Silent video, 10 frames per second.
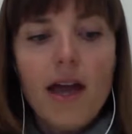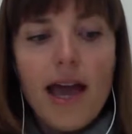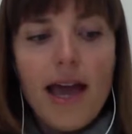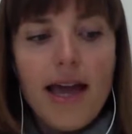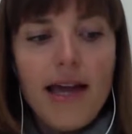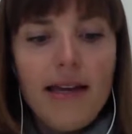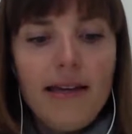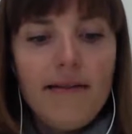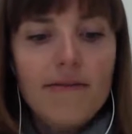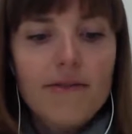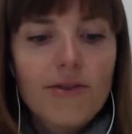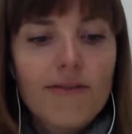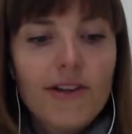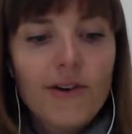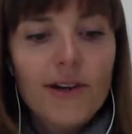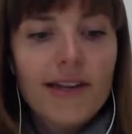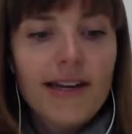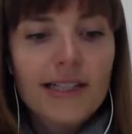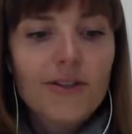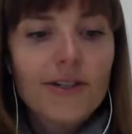And sort of the
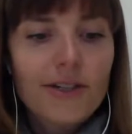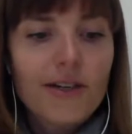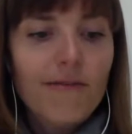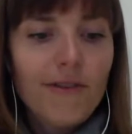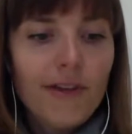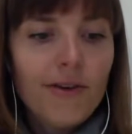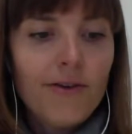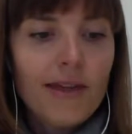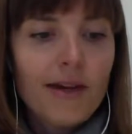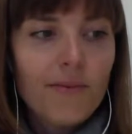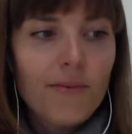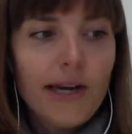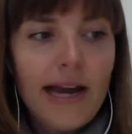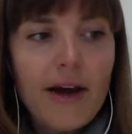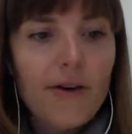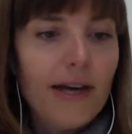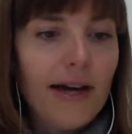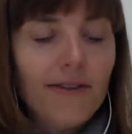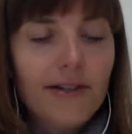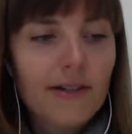Orthodox Christian view that won out
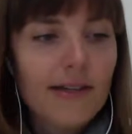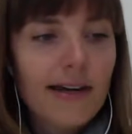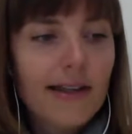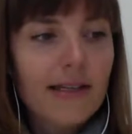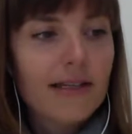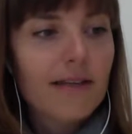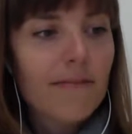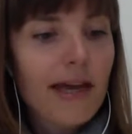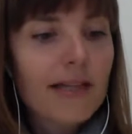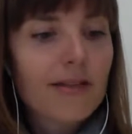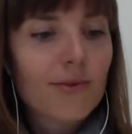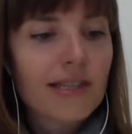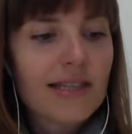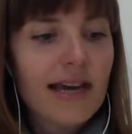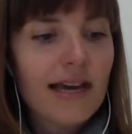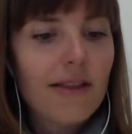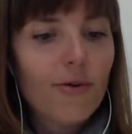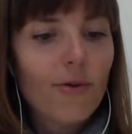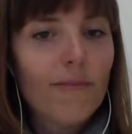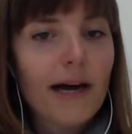after a lot of these debates was that the
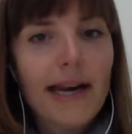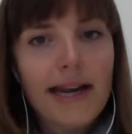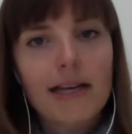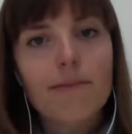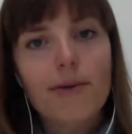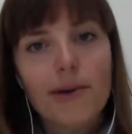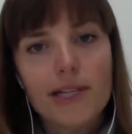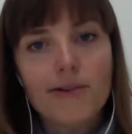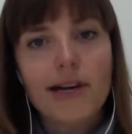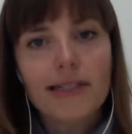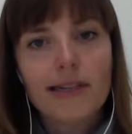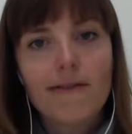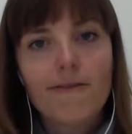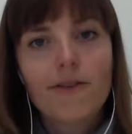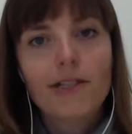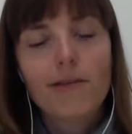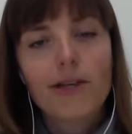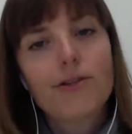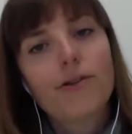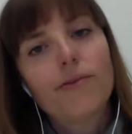whole body had to be resurrected for it to be
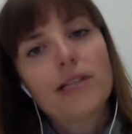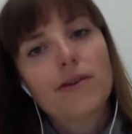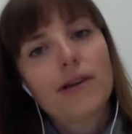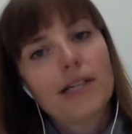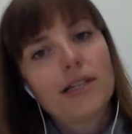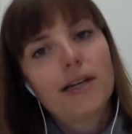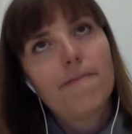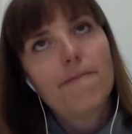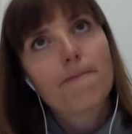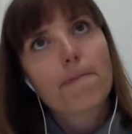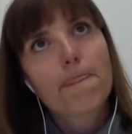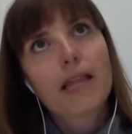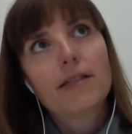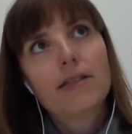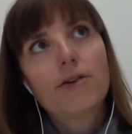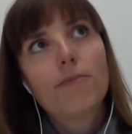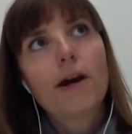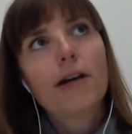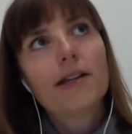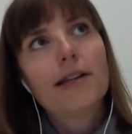a true resurrection. And so
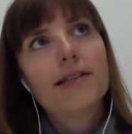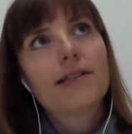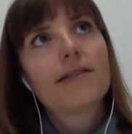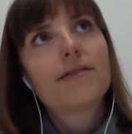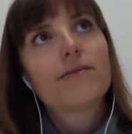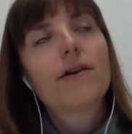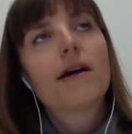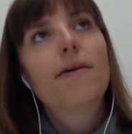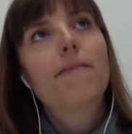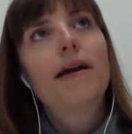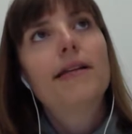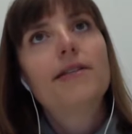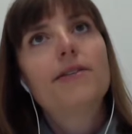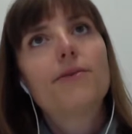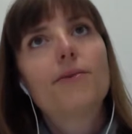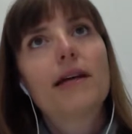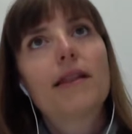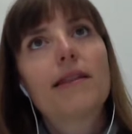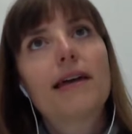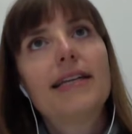part of this had to do
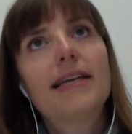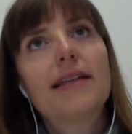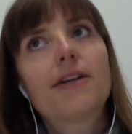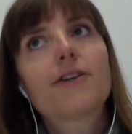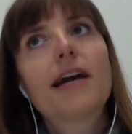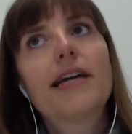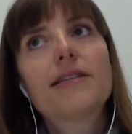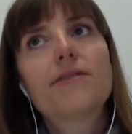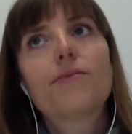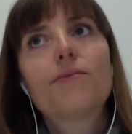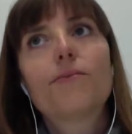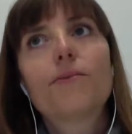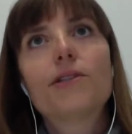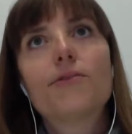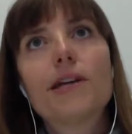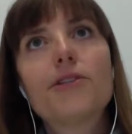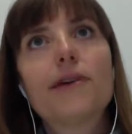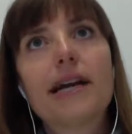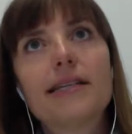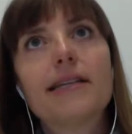with the idea that Christ was
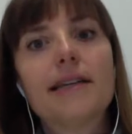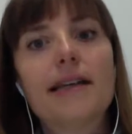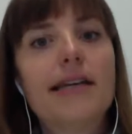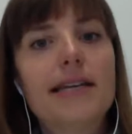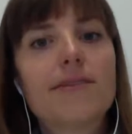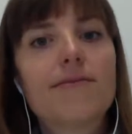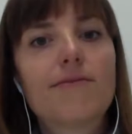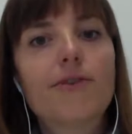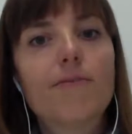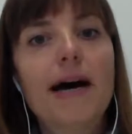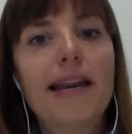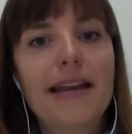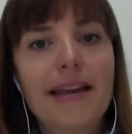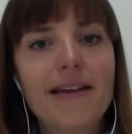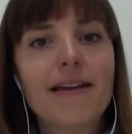resurrected in his full body,